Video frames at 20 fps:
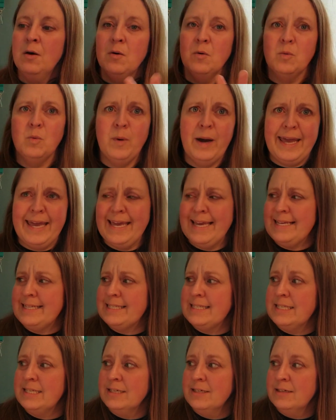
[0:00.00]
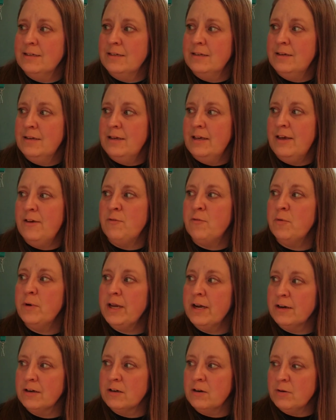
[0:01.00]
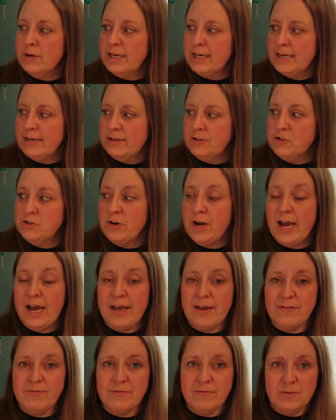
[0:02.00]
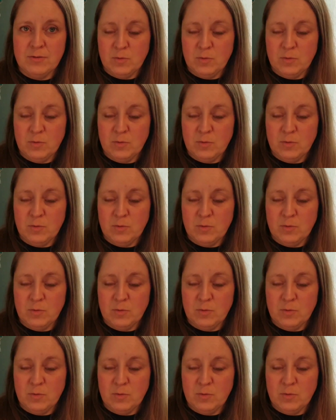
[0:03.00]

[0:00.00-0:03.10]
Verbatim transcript: Wait! If we are going on a drive,